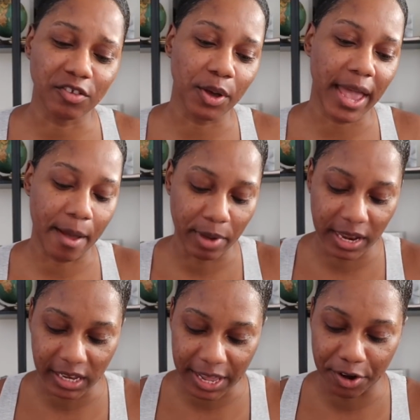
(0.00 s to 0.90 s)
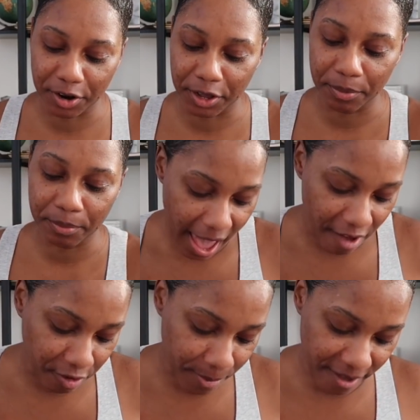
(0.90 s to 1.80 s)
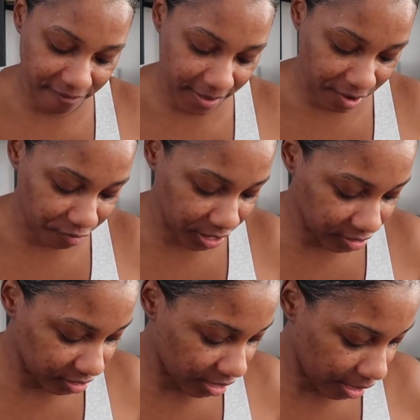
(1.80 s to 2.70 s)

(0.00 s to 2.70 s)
It's okay, I'm gonna layer up. I have on my favorite